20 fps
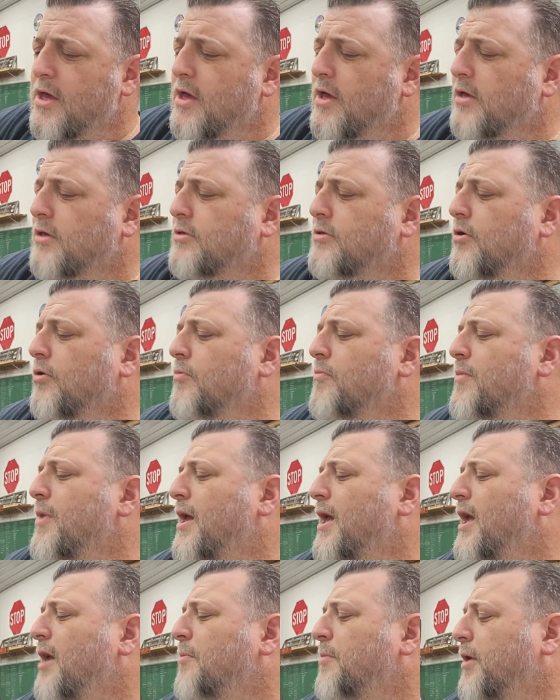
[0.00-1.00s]
So
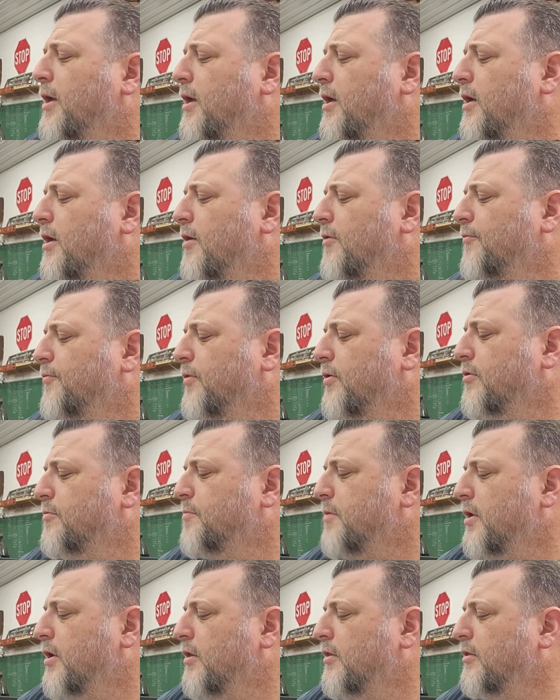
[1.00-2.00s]
maybe if we
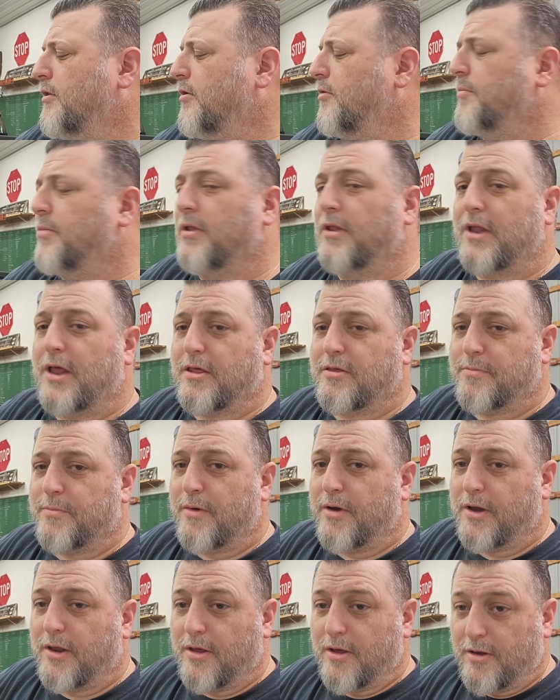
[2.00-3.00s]
spent a little bit less
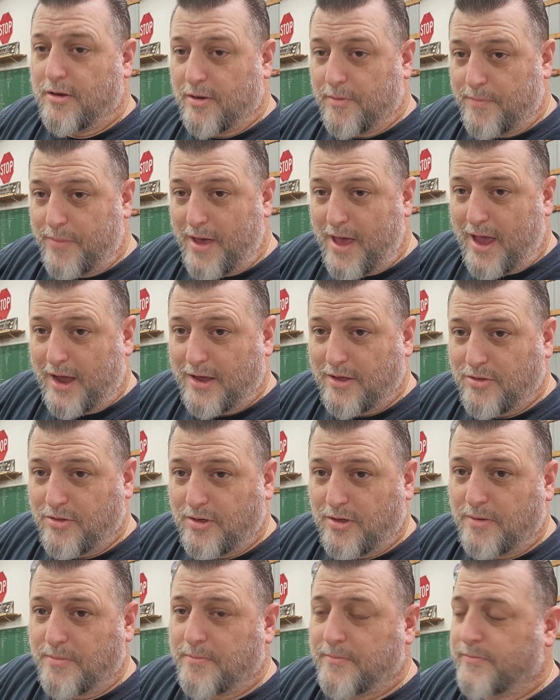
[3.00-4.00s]
money on the packaging,